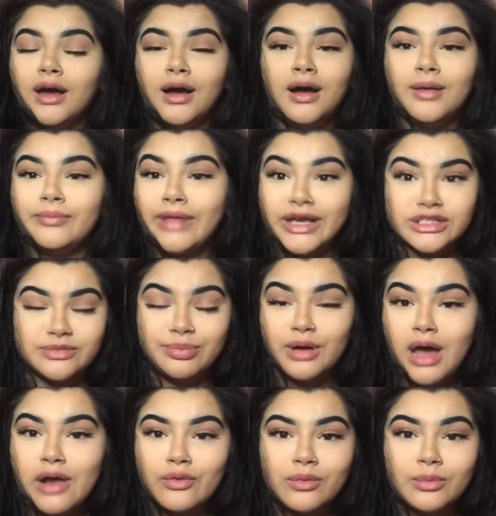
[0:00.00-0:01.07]

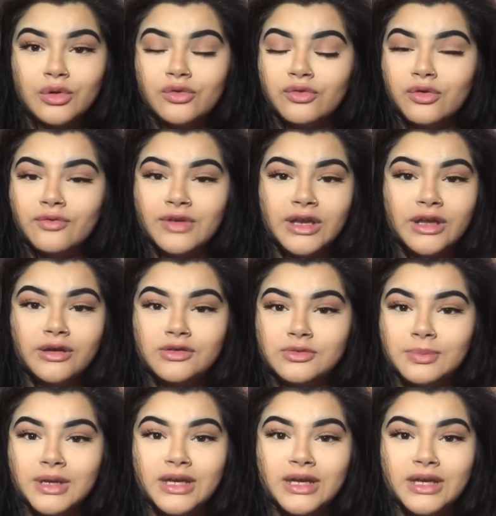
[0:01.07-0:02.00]
Nexplanon removal videos,